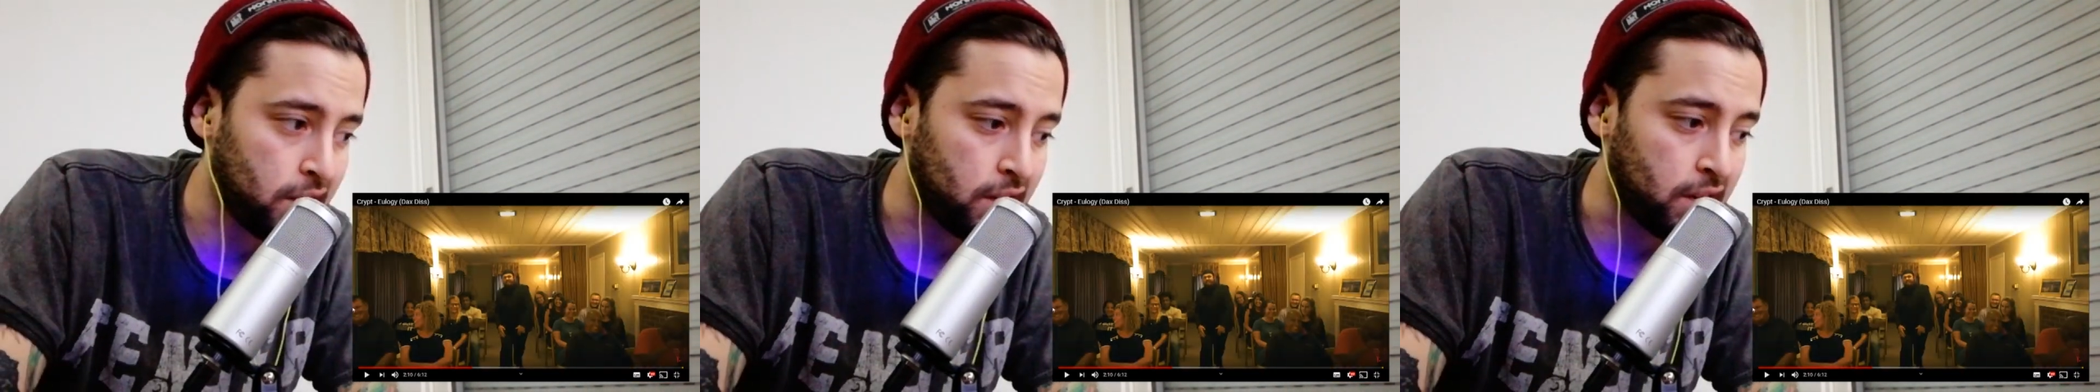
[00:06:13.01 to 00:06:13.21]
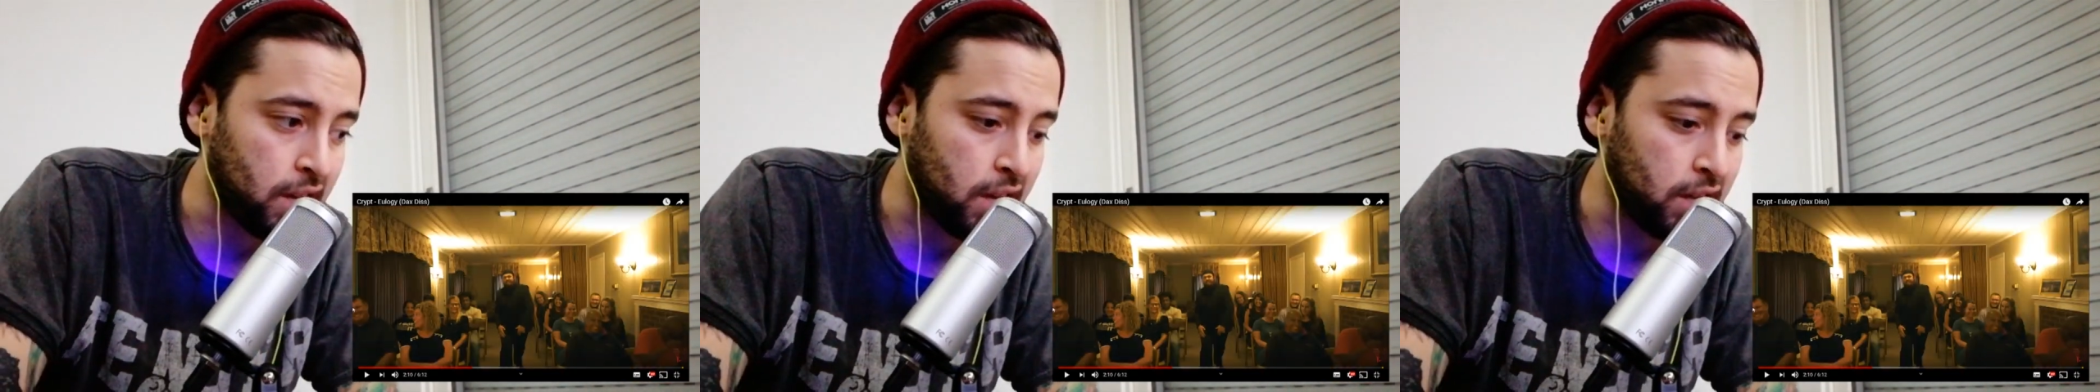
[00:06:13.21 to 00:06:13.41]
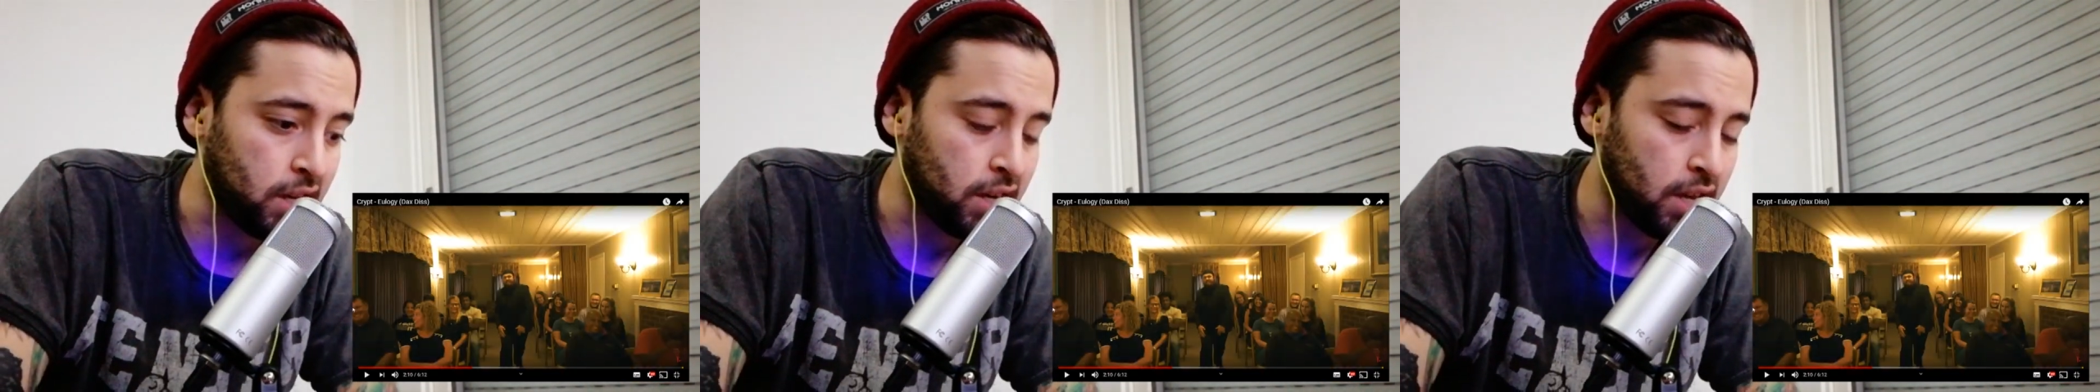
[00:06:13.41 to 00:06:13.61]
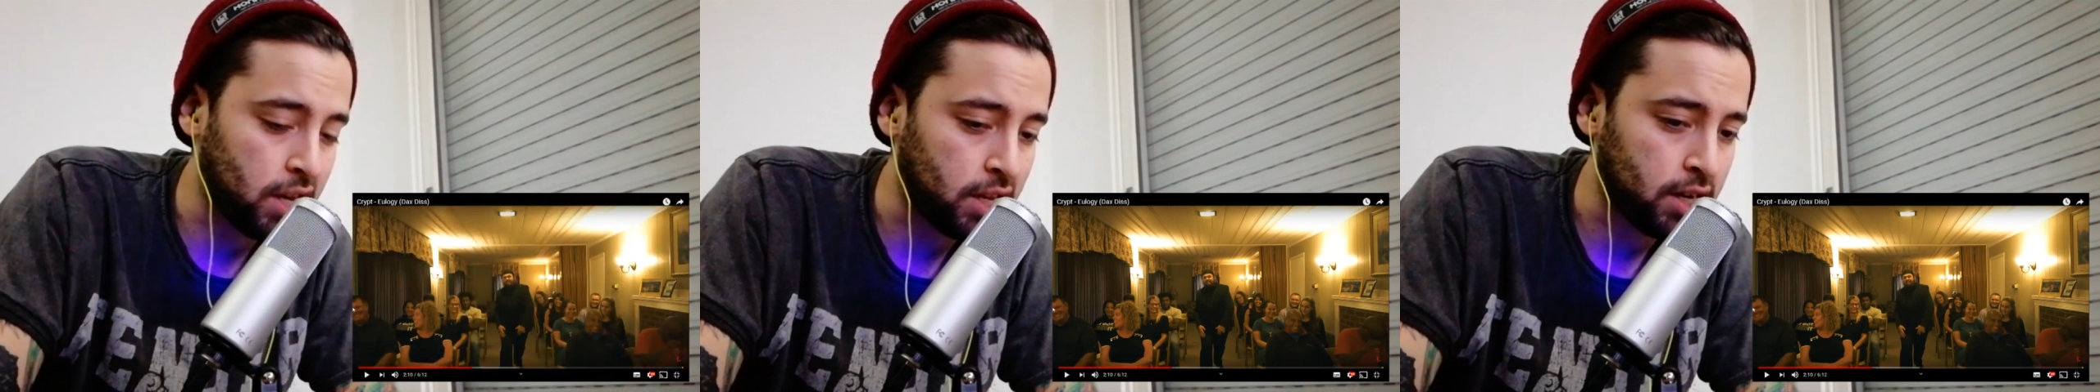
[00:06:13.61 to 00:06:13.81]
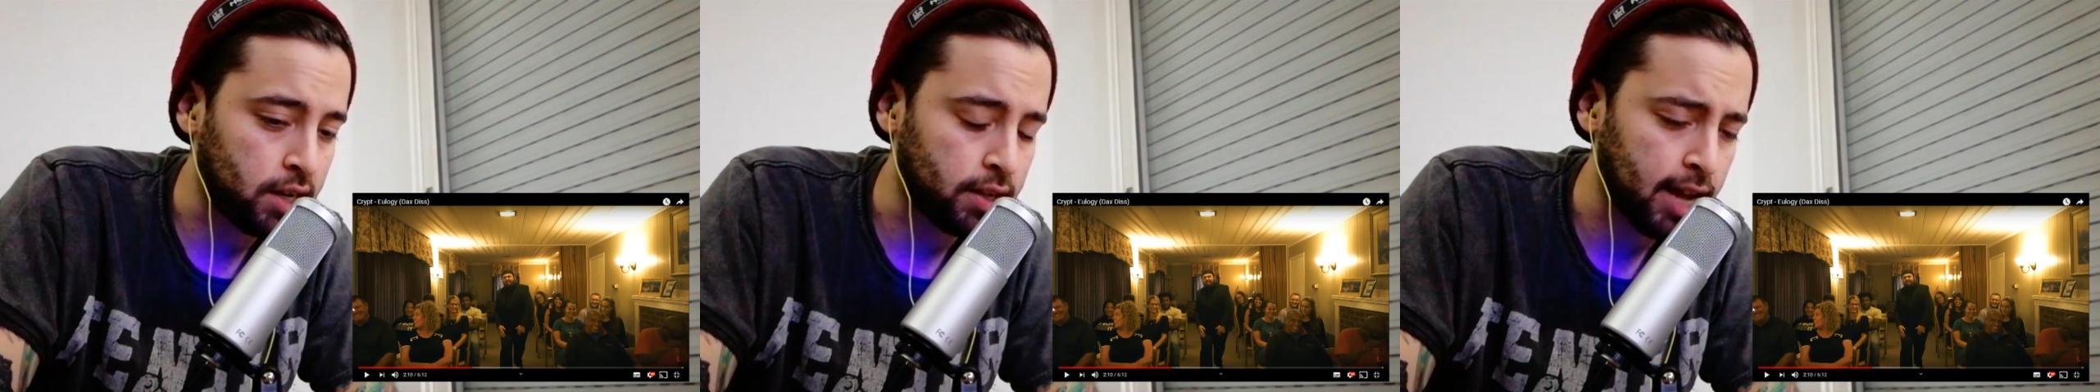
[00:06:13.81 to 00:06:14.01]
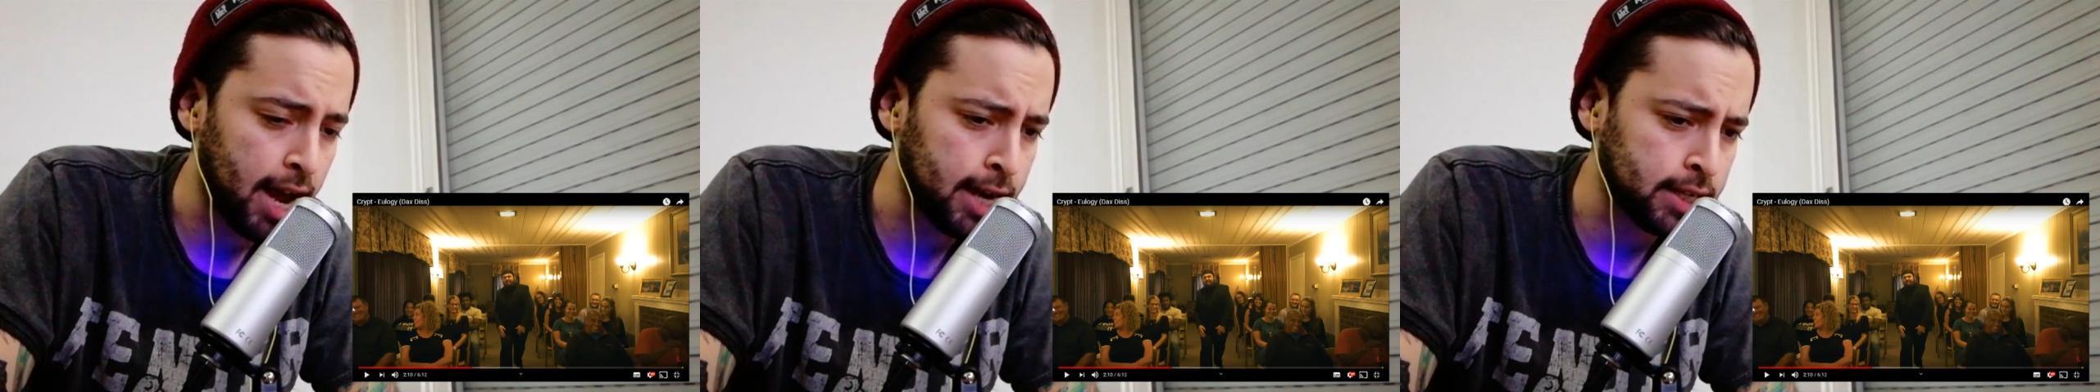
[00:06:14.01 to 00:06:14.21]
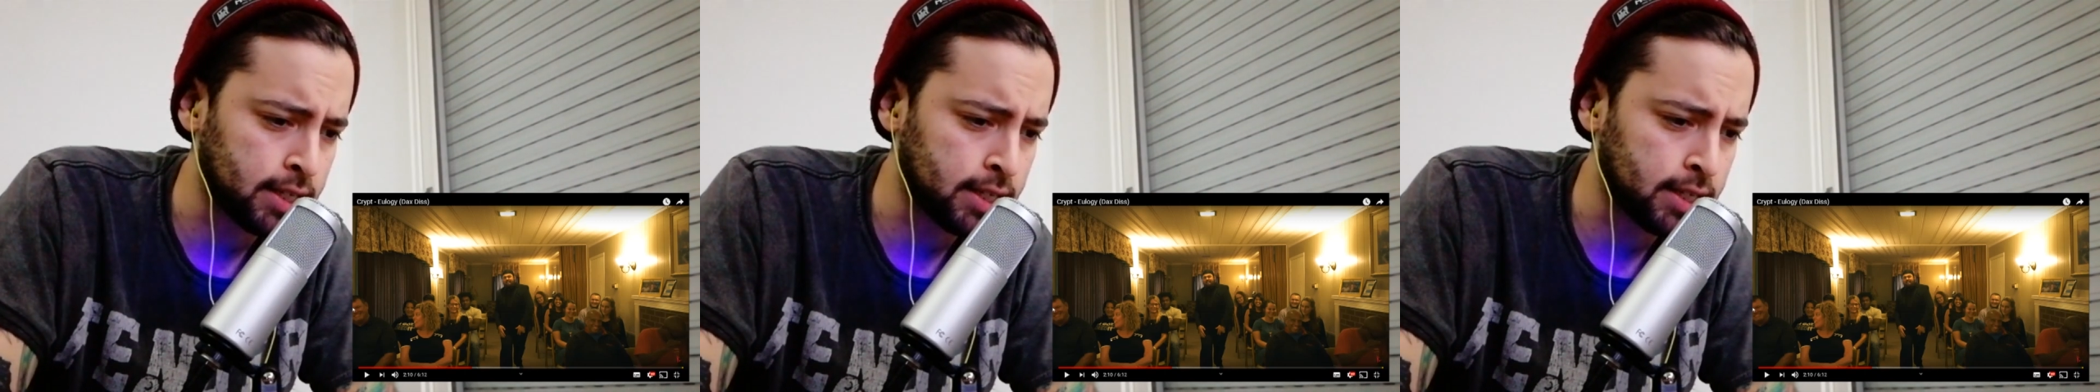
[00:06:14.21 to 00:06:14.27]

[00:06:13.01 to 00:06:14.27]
and